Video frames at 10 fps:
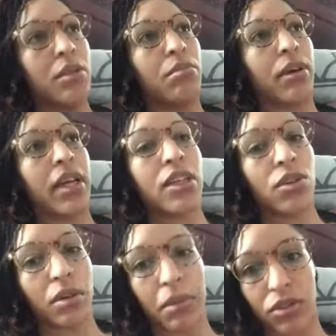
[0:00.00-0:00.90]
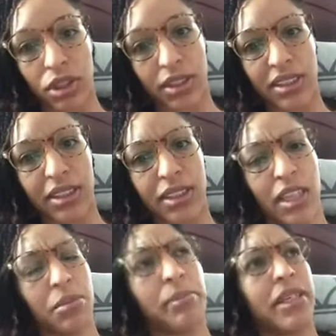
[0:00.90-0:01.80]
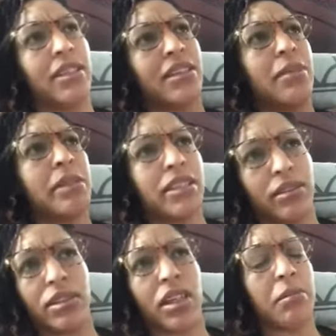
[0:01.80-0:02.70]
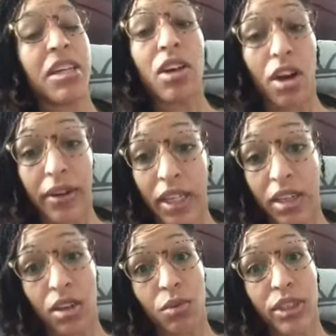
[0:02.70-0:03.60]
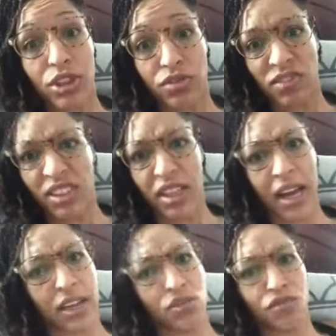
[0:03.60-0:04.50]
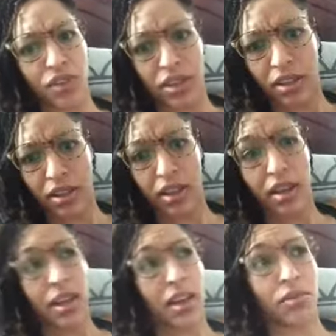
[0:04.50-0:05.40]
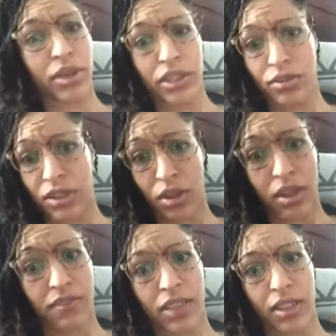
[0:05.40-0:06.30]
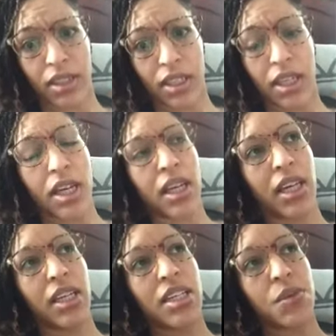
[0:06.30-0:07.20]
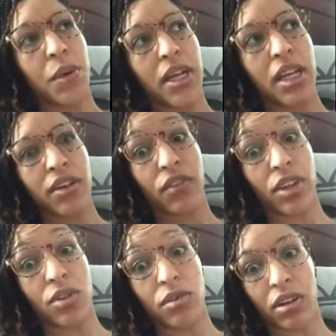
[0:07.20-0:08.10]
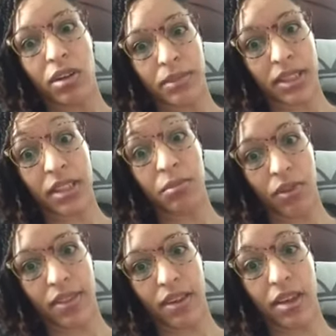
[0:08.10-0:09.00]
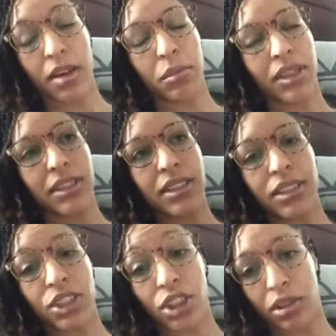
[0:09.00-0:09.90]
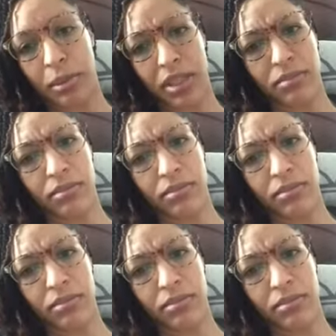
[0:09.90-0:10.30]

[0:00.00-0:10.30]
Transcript: Bring your emotions to the table, because let me tell you something. He already know what you feeling, how you feeling, and when you started feeling it. And he's waiting for you to come to him with it, because he's a gentleman.